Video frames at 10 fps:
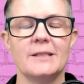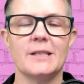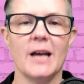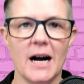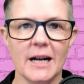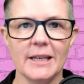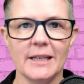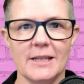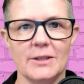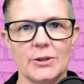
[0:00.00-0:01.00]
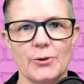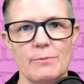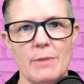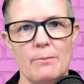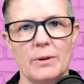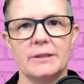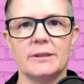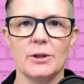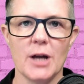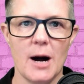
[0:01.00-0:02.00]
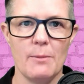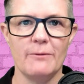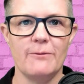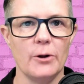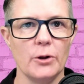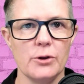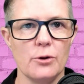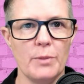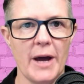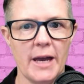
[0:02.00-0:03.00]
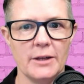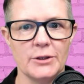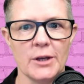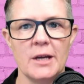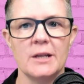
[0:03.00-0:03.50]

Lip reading: targeted industry members to come and follow your page.